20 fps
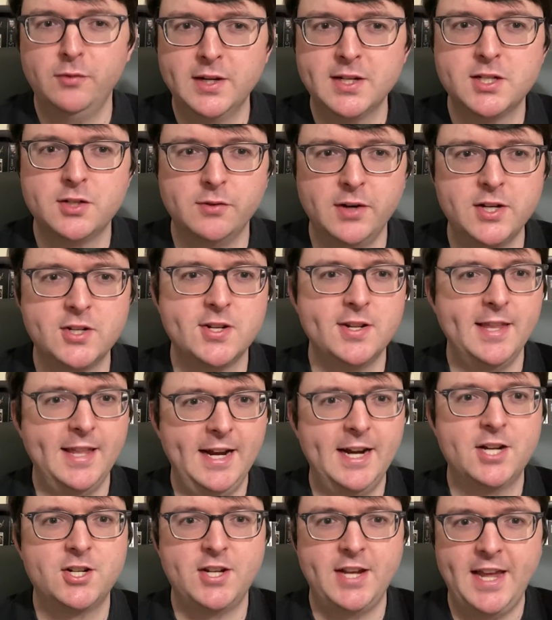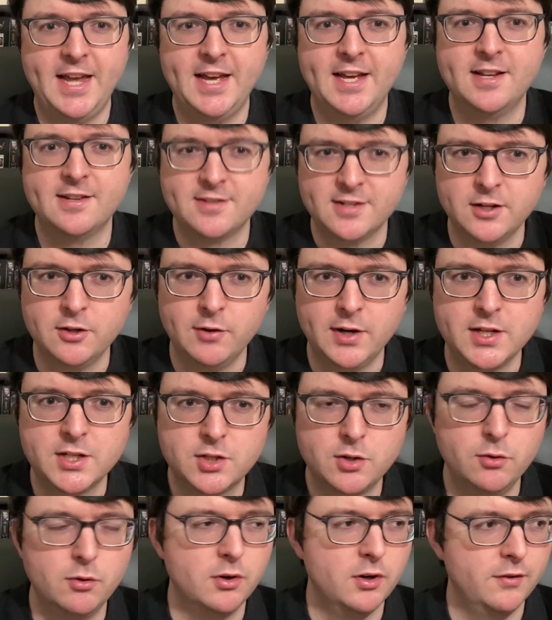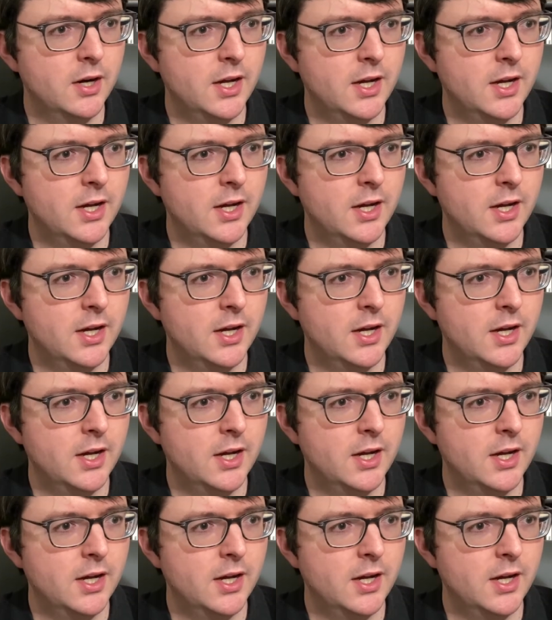restoration that actually has a great score.